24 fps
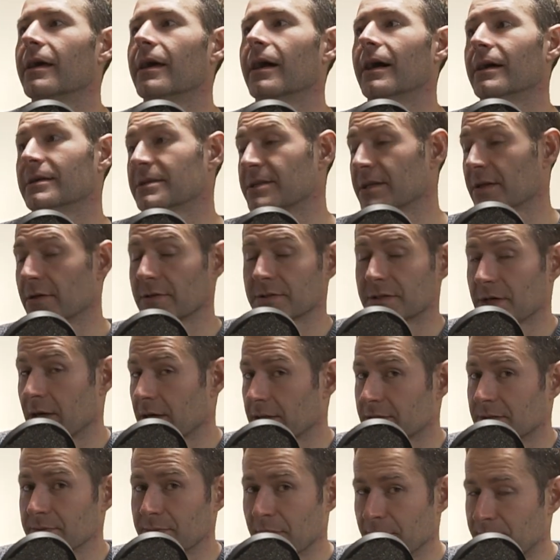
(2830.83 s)
I said, I'll
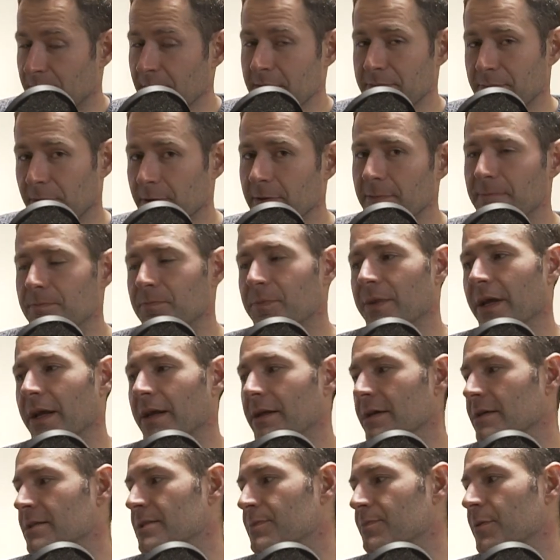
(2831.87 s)
talk to my people. And
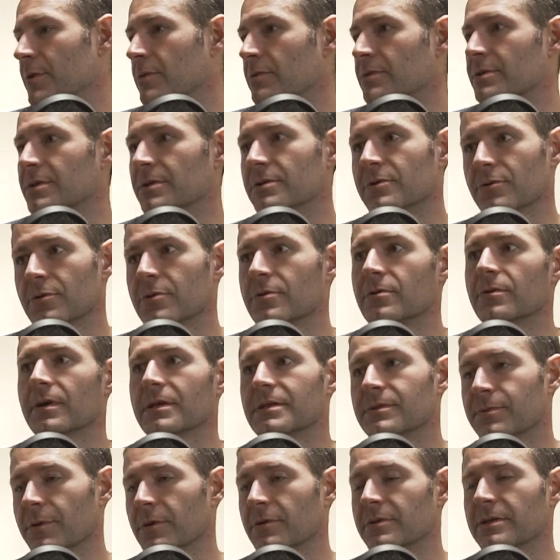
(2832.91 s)
I spoke to Drew. I
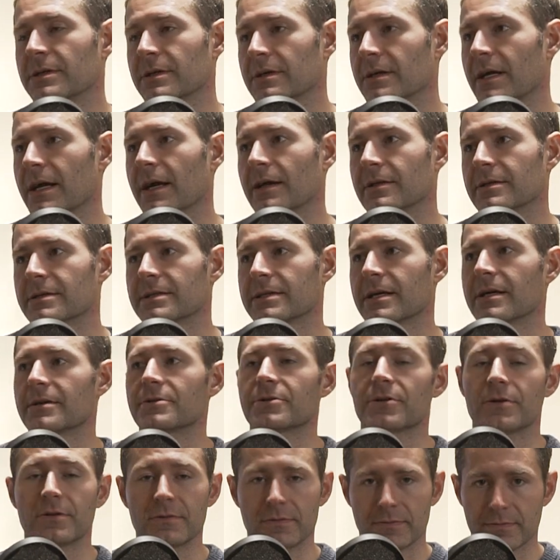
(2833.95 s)
spoke to
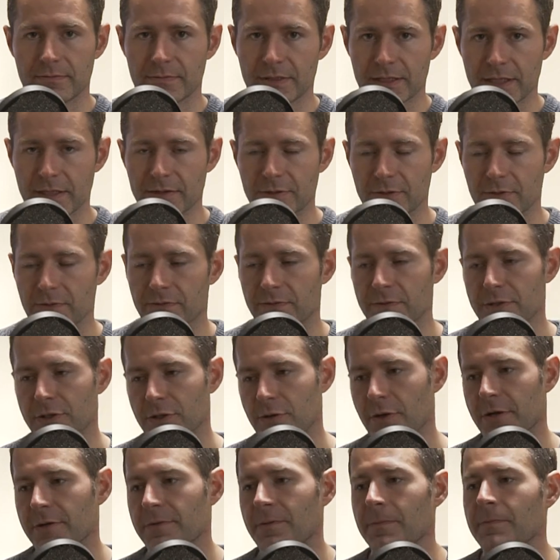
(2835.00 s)
Alessandro, Sandro for
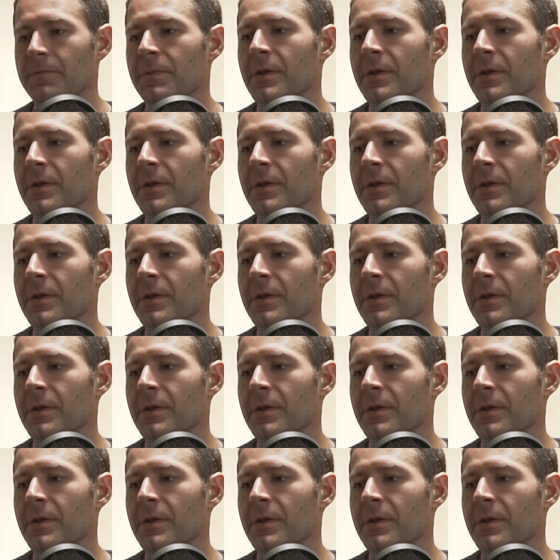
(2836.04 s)
short.